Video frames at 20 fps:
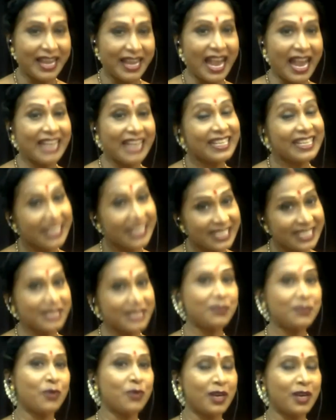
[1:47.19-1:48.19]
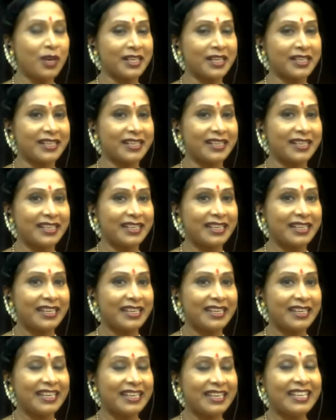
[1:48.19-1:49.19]
and his work
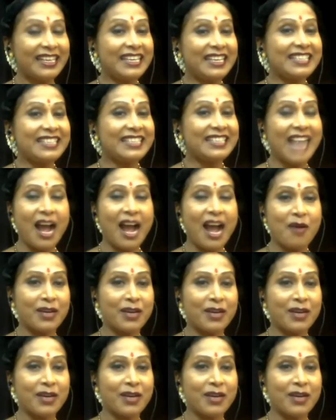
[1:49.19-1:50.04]
is our